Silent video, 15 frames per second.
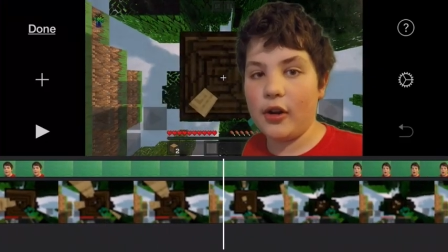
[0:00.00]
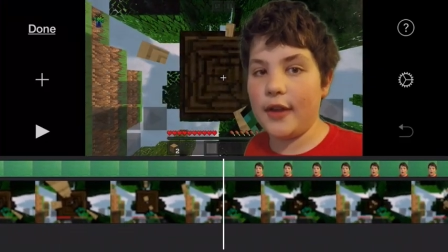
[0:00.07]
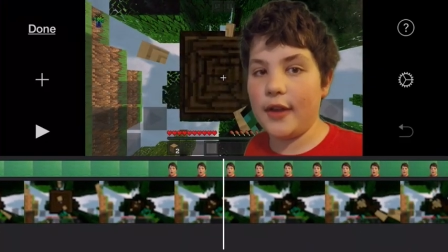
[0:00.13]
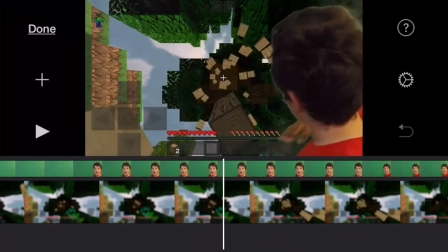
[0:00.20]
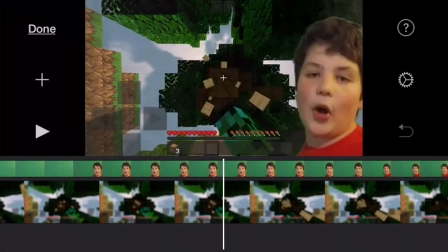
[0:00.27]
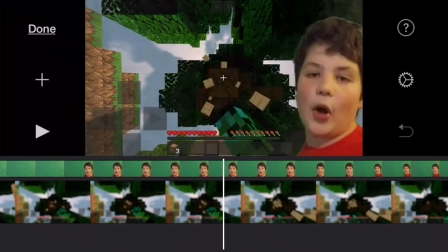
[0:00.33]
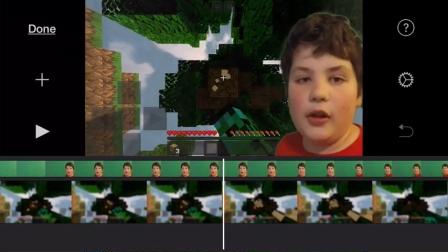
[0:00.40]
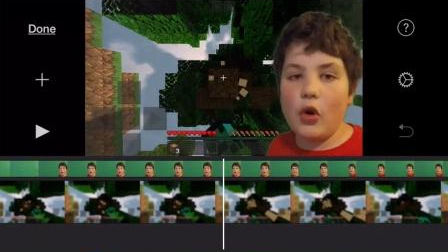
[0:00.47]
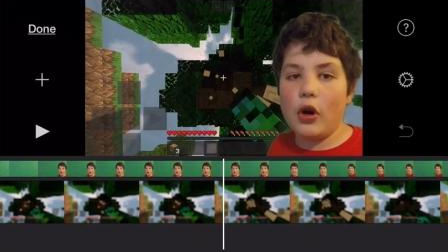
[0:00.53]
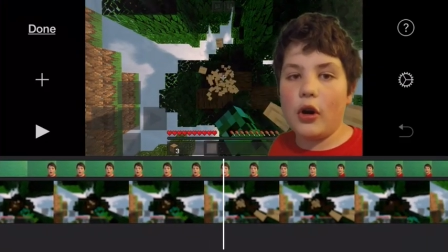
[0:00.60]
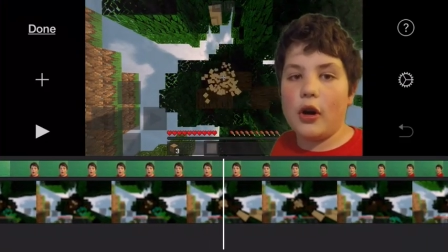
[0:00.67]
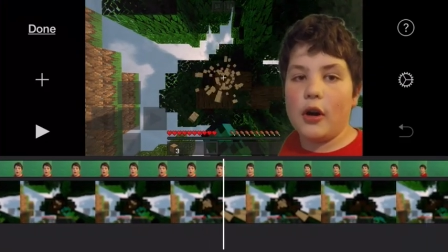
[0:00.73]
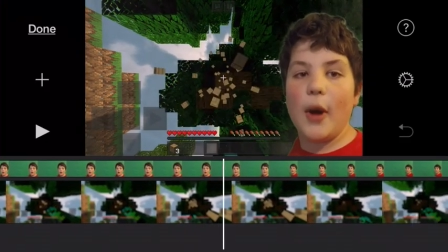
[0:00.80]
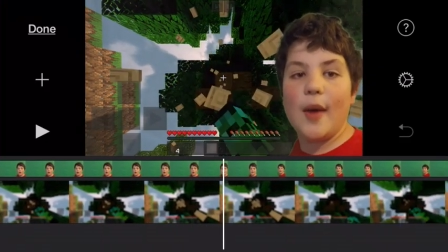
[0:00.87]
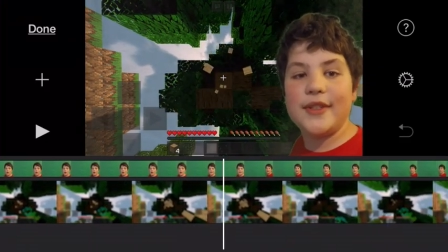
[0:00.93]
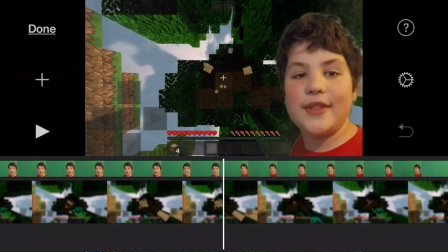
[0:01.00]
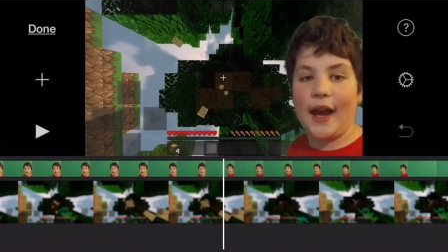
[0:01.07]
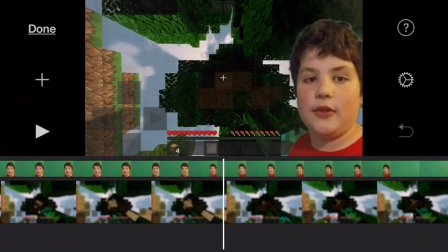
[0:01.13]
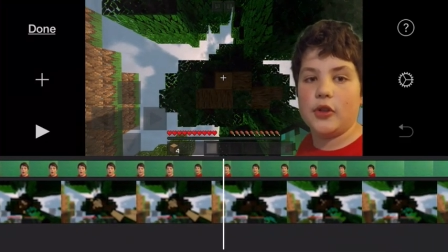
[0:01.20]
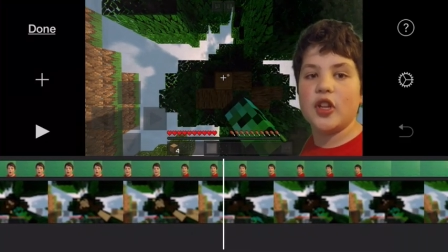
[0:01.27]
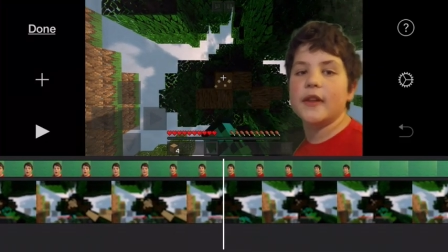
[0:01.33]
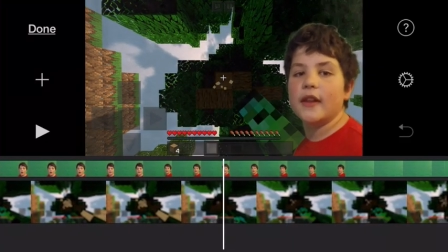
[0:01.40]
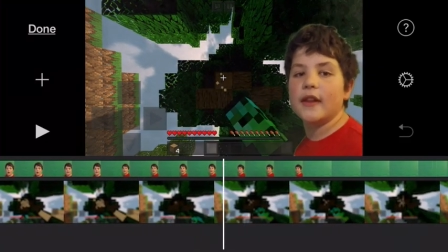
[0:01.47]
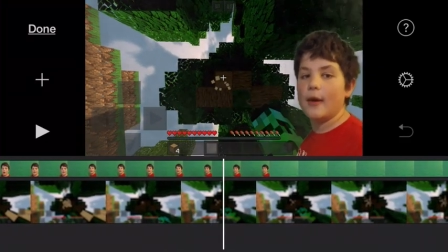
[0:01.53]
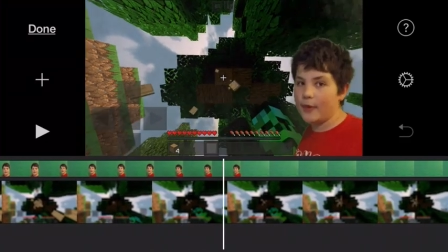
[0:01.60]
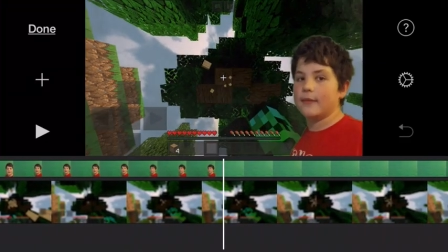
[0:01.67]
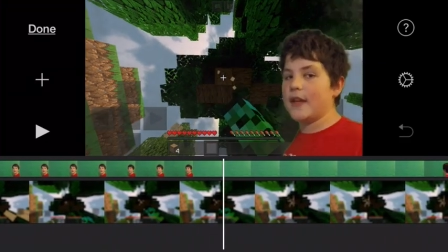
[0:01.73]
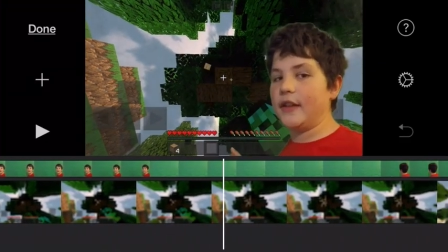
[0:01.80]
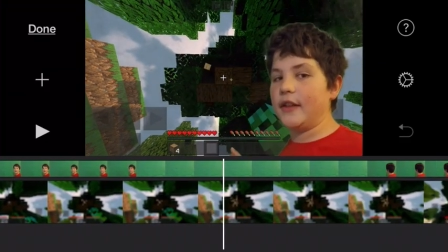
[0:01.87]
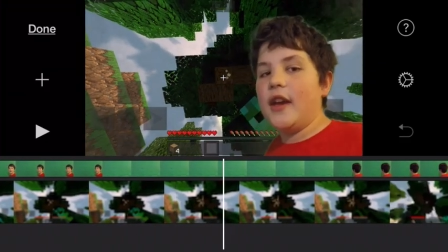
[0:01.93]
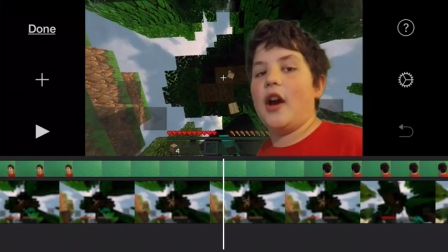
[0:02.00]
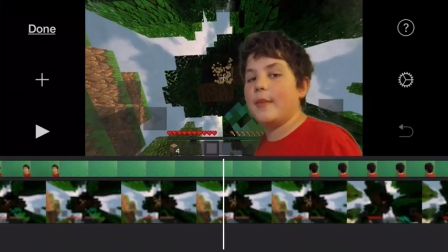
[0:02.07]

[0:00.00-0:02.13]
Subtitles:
I had this recorded.